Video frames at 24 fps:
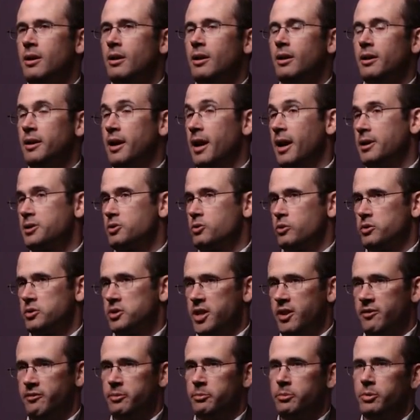Accounts
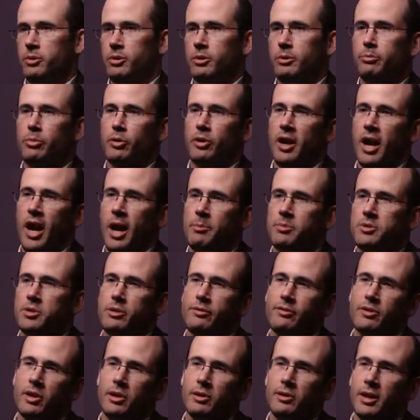receivable, perhaps
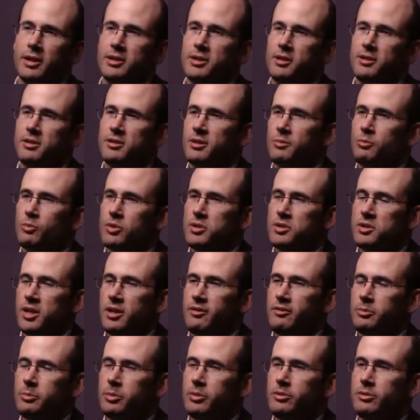you've collected some
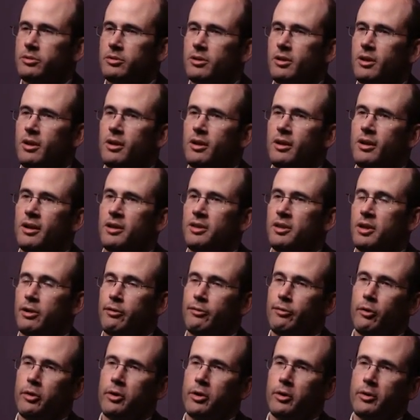receivables, and
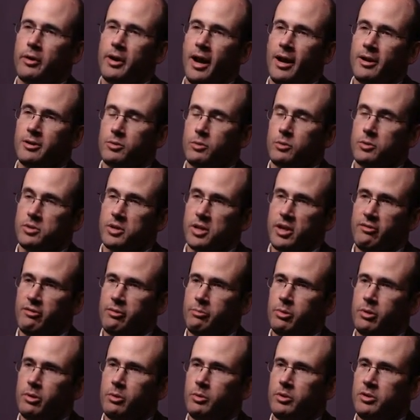therefore your accounts
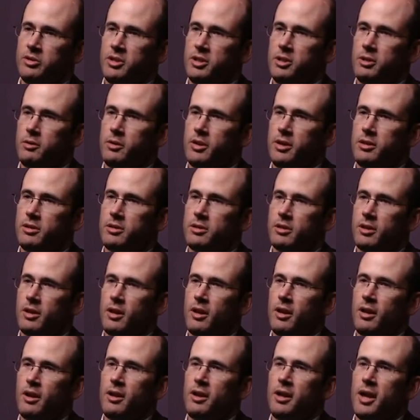receivable will decrease.
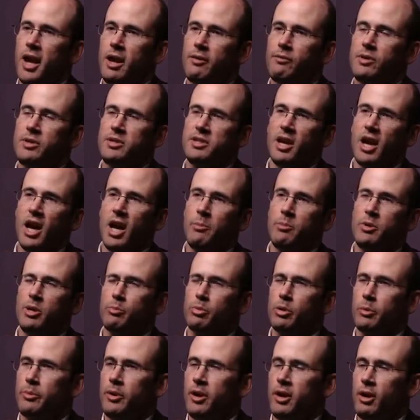Every time you
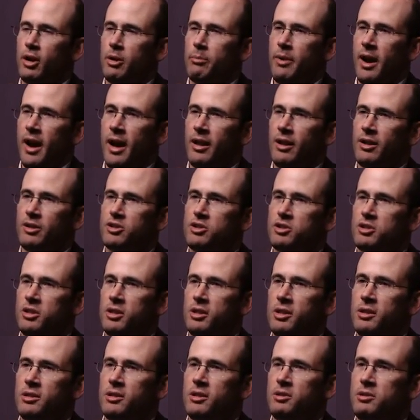prepare a balance
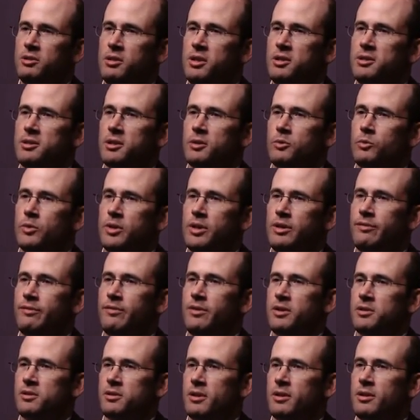sheet, you need to
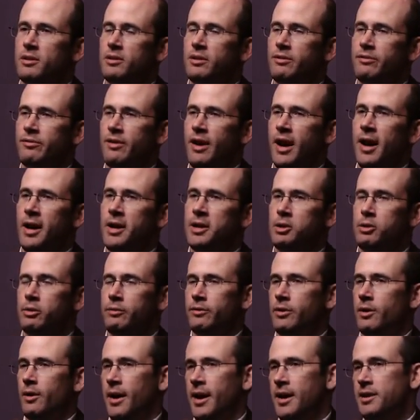revisit the value of
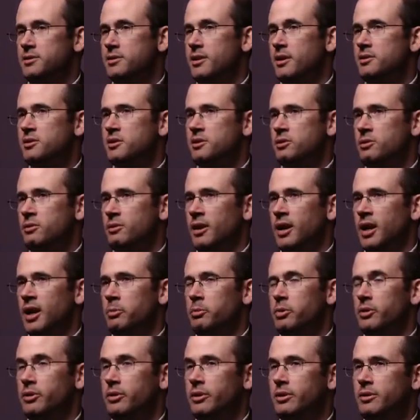your assets and your
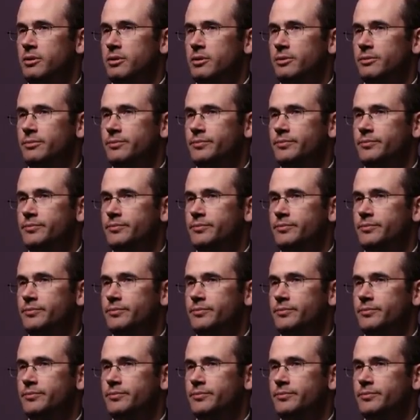liabilities.